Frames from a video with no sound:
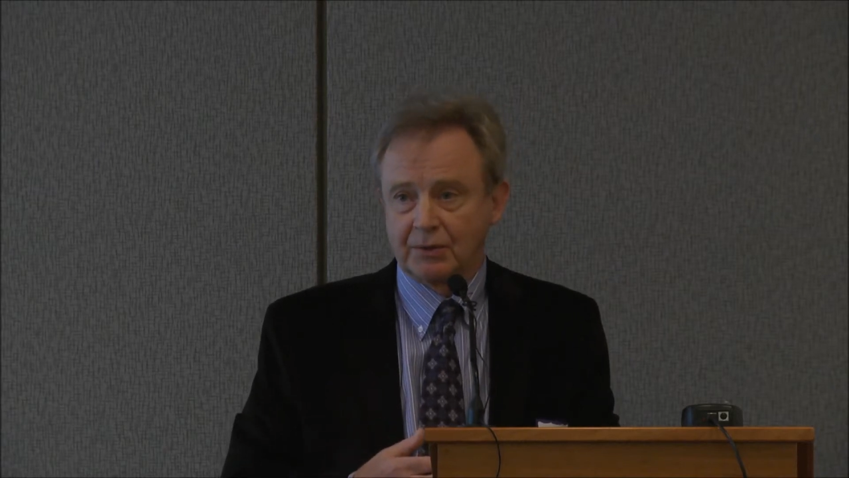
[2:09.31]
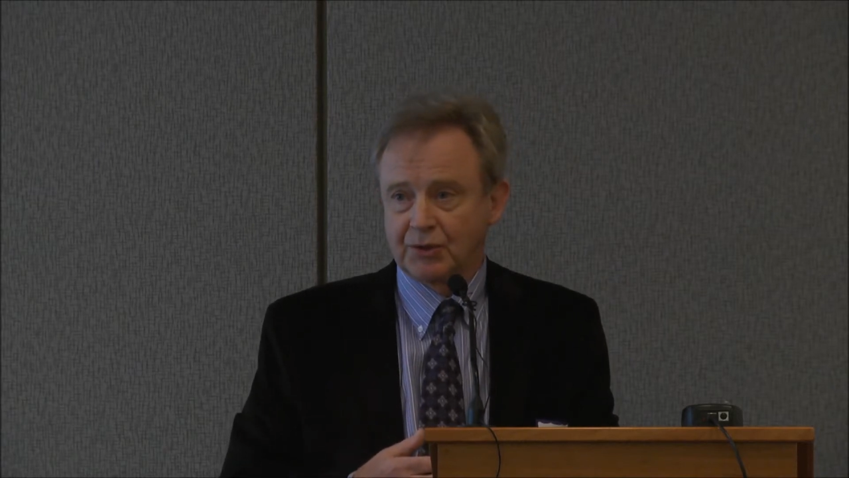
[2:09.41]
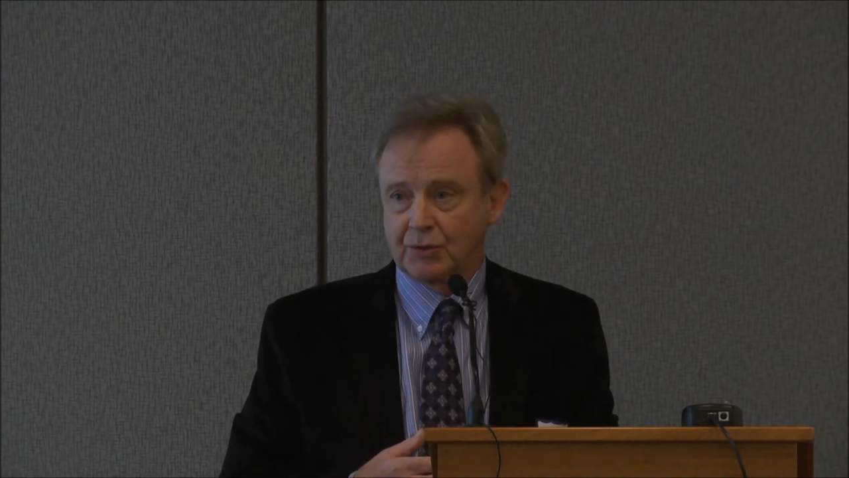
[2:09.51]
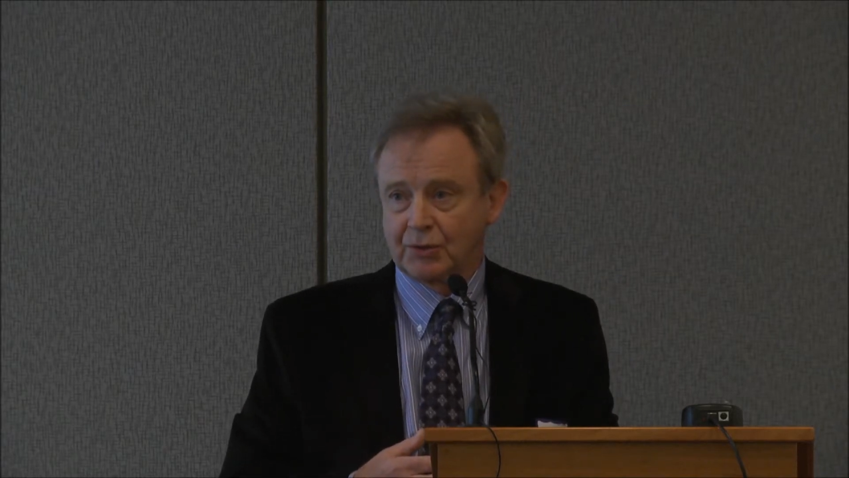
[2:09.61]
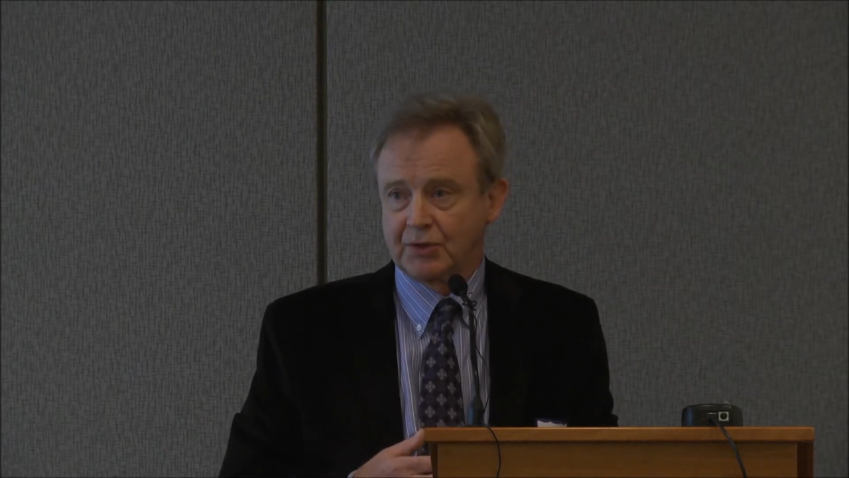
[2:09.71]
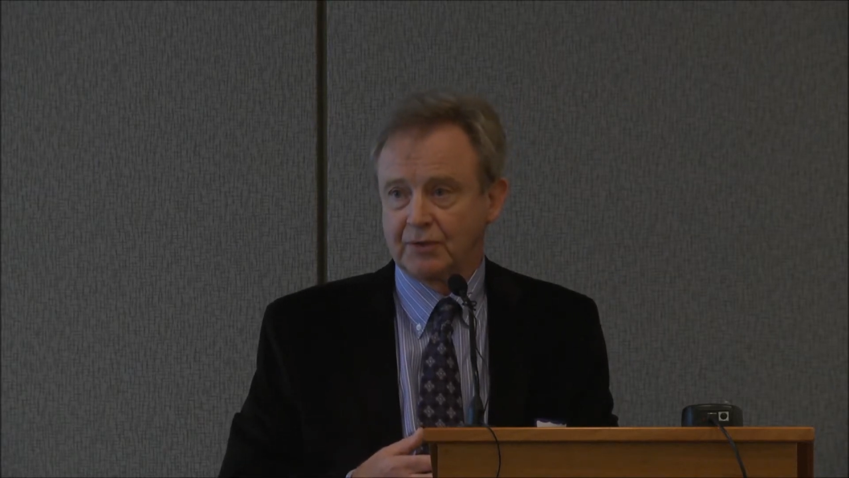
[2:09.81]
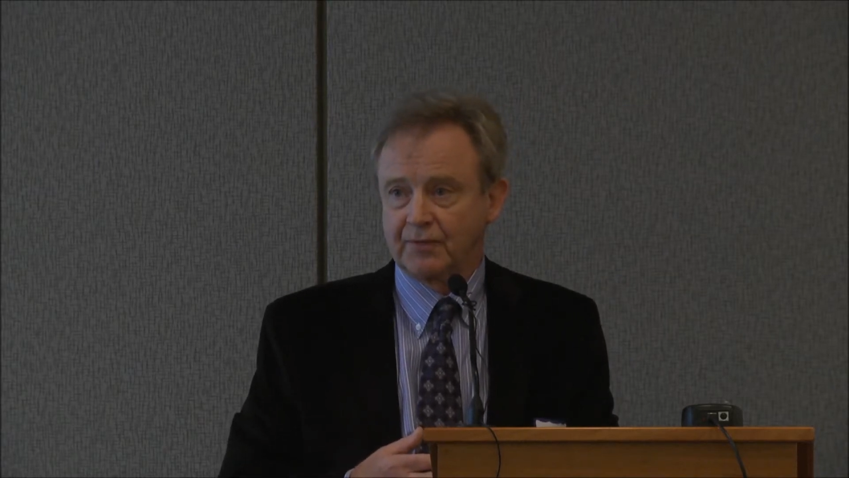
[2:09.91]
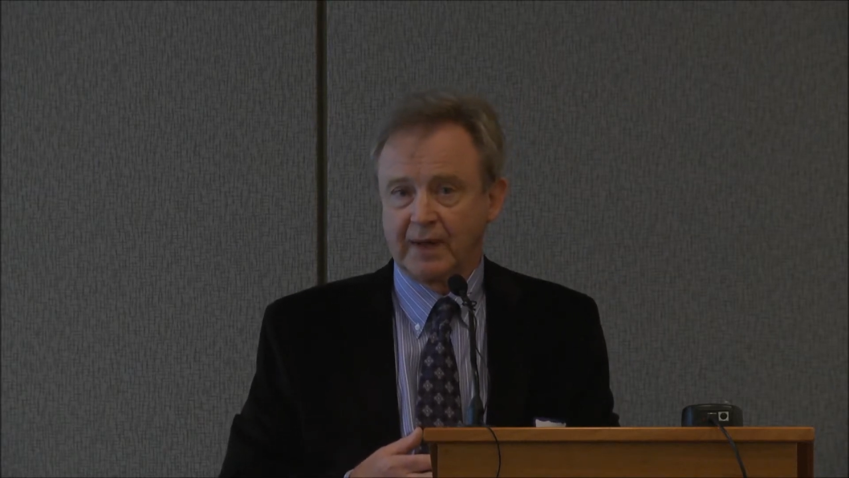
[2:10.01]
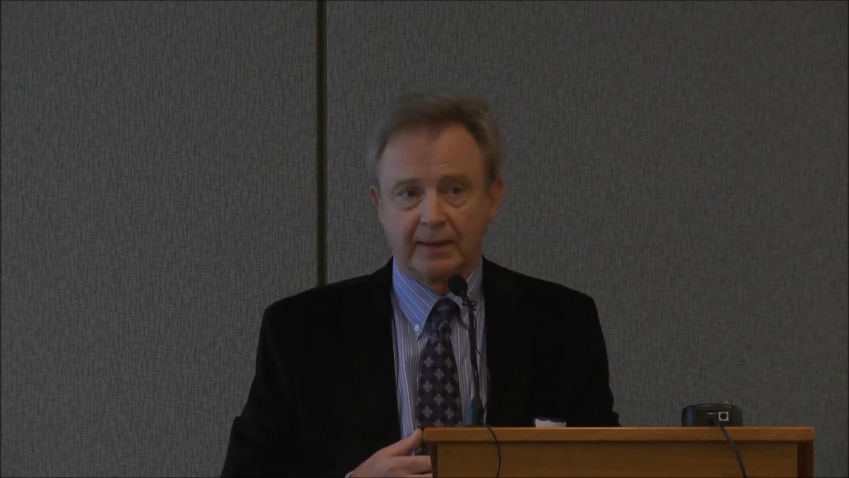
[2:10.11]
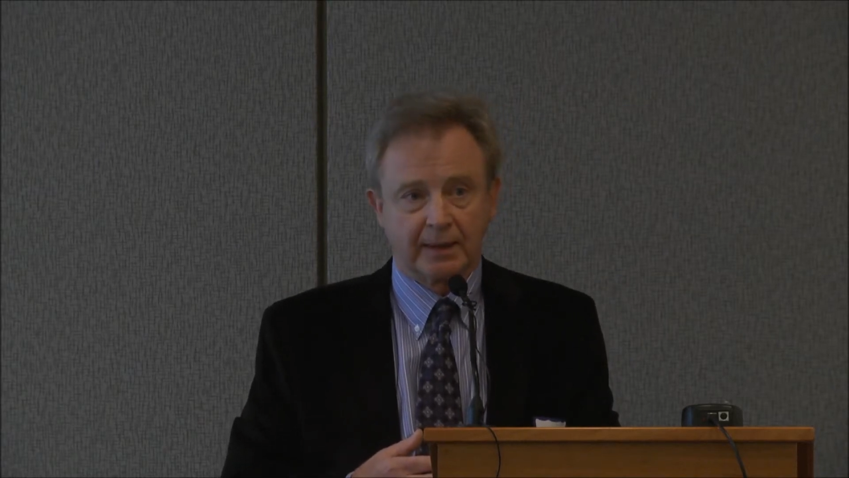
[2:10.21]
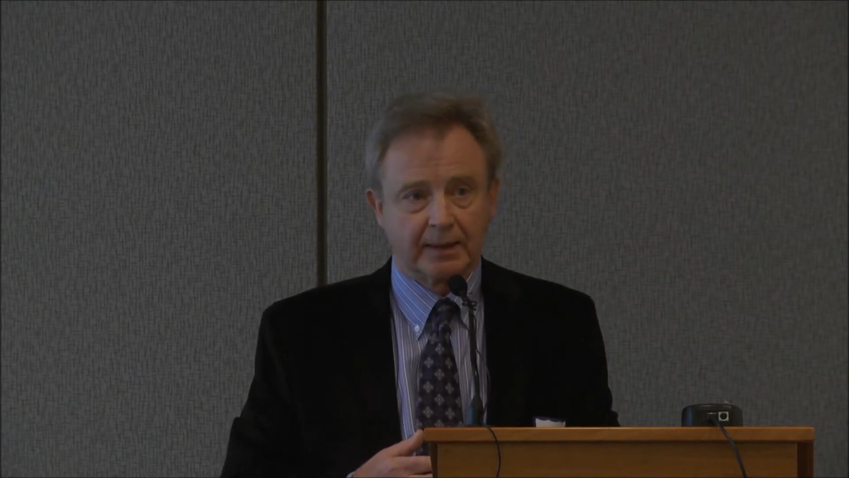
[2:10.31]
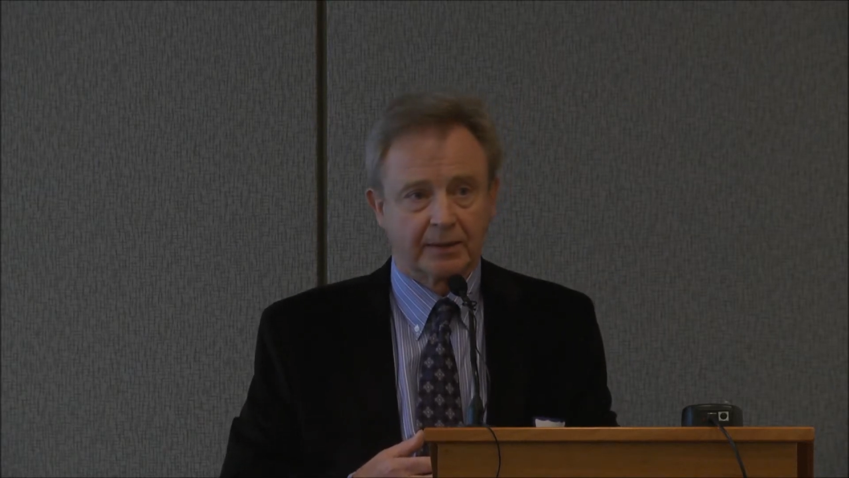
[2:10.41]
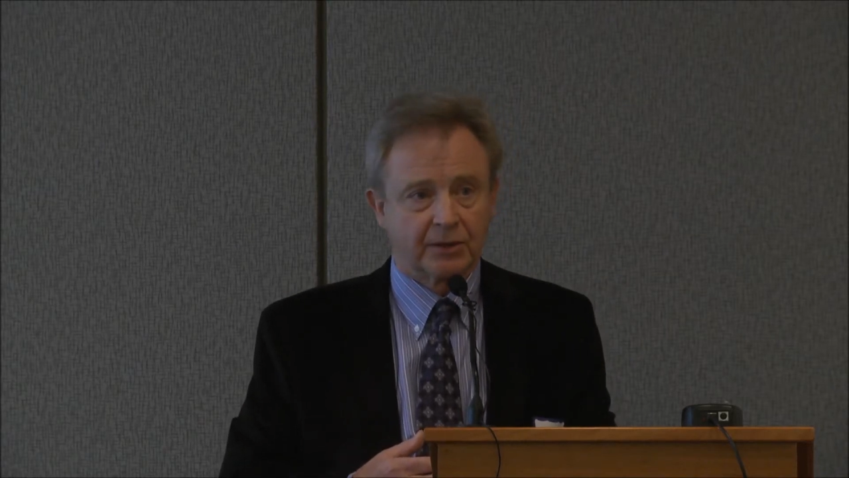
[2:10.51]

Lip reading: sources of funding